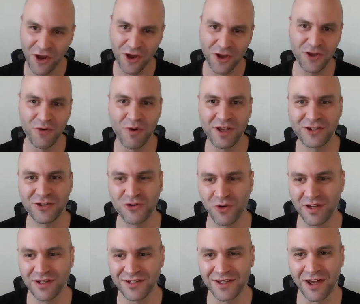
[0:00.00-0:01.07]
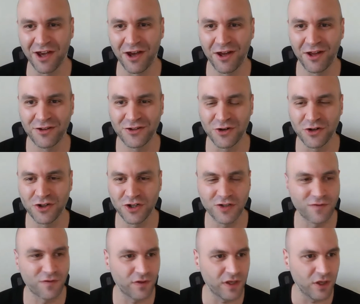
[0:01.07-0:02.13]
US trends
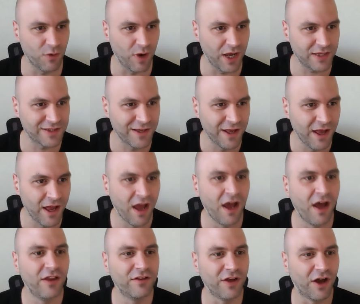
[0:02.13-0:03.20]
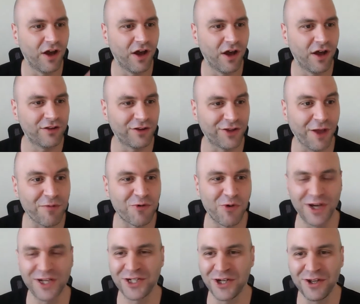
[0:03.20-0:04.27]
searches for the US. The top
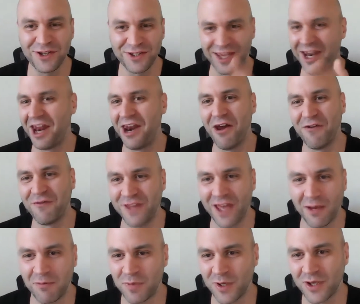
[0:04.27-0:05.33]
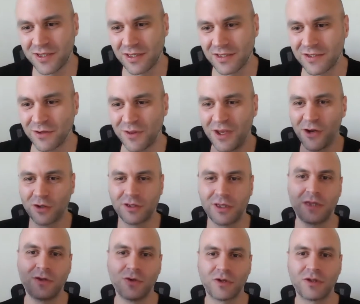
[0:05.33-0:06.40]
questions, and I love that because so they
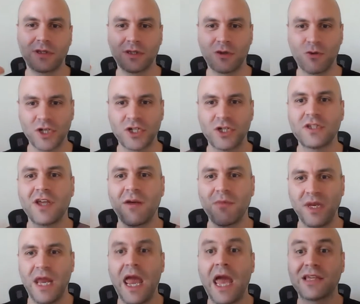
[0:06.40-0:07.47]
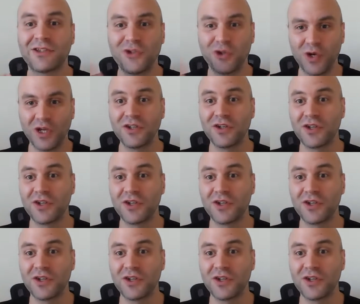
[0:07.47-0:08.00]
took questions that have been asked during the